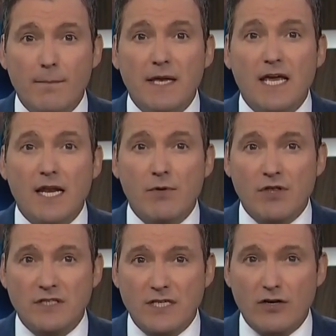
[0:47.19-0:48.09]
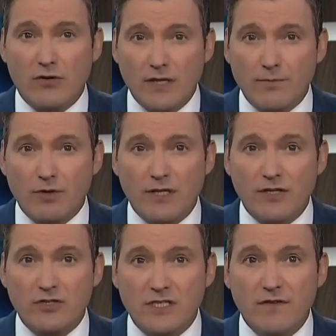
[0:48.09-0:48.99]
beginning with Ontario Liberal
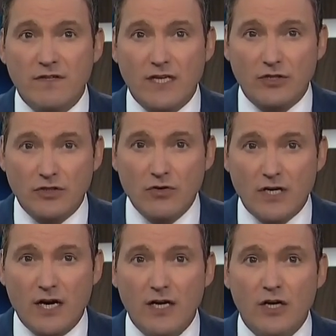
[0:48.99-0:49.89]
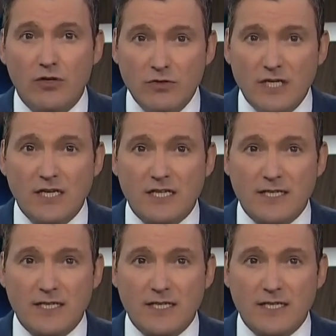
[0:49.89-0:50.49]
leader Steven Del Duca, who did